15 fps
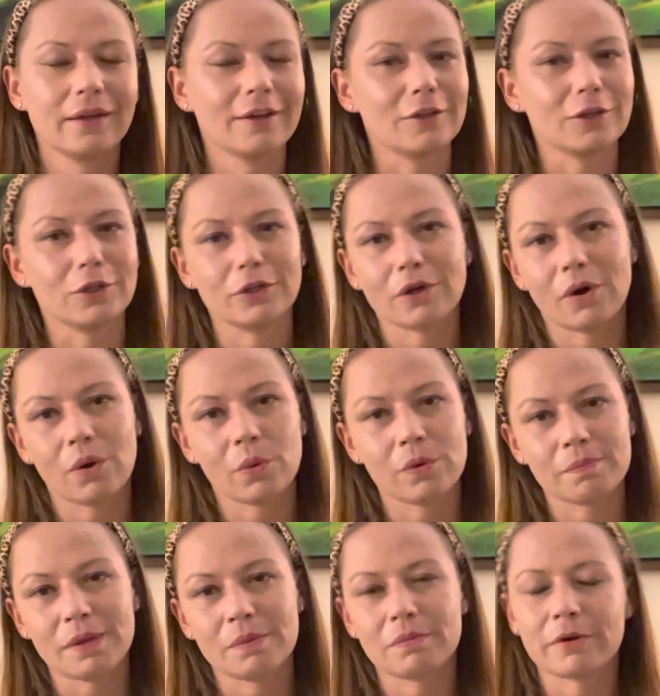you know, we
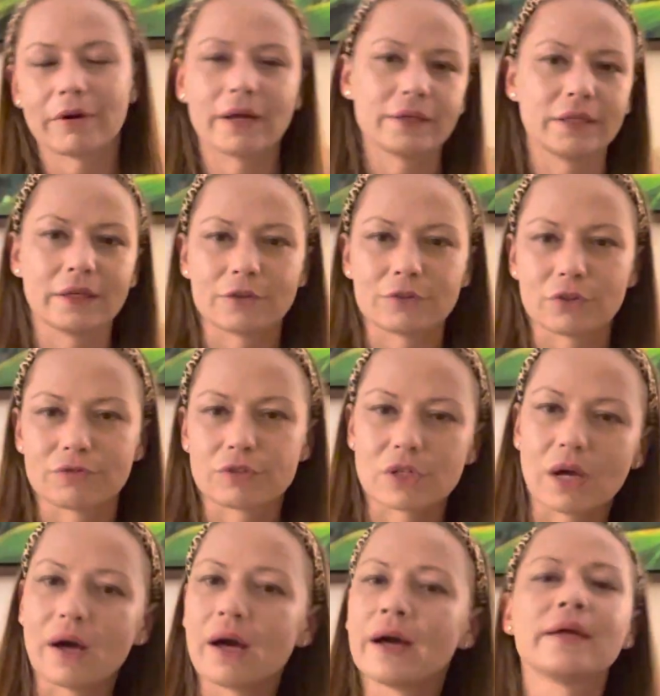may be running out of
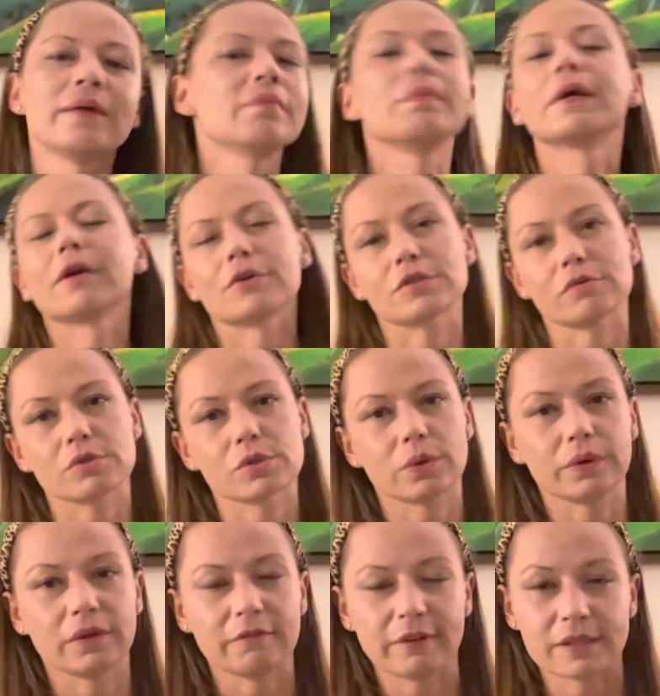time because of
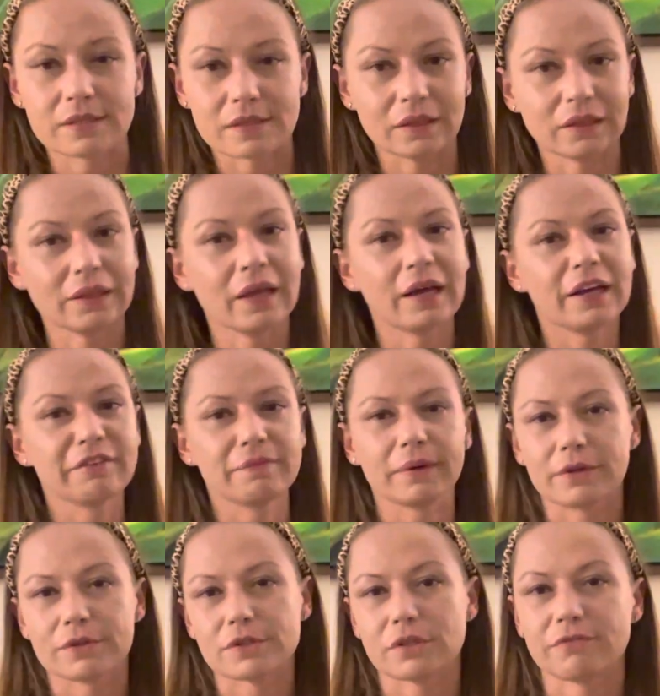certain events in life,
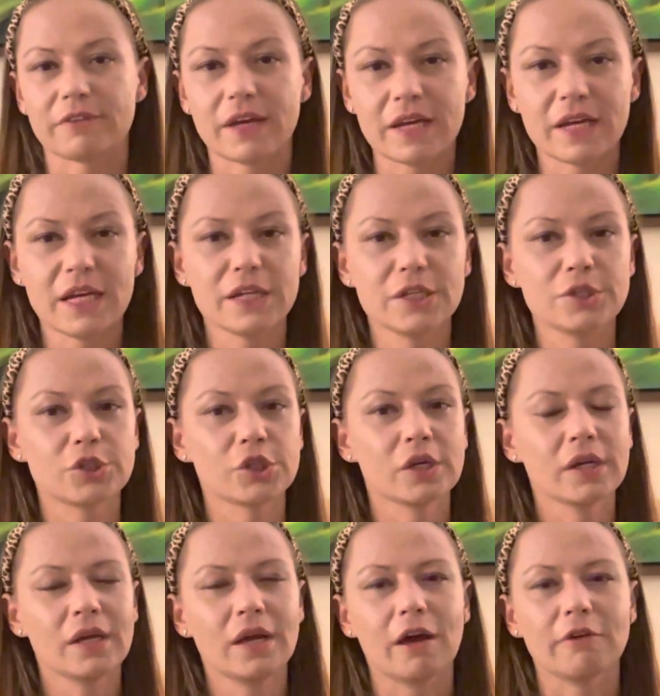because of age,
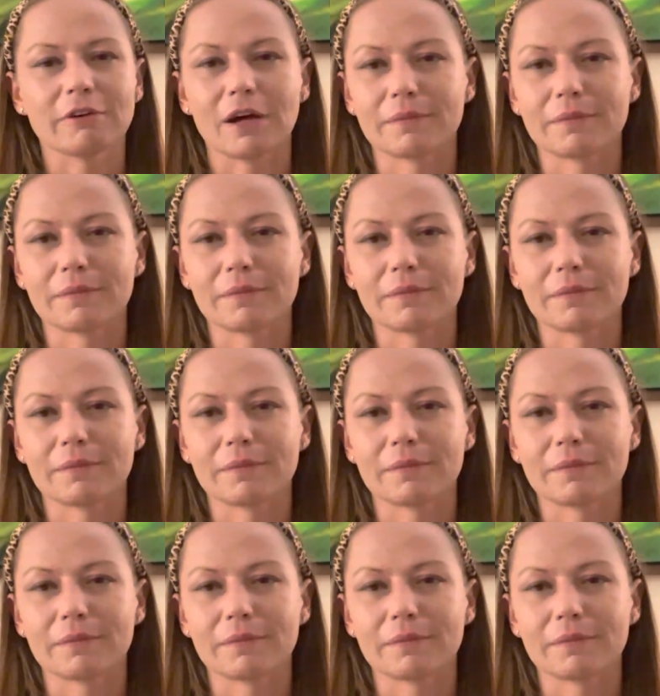how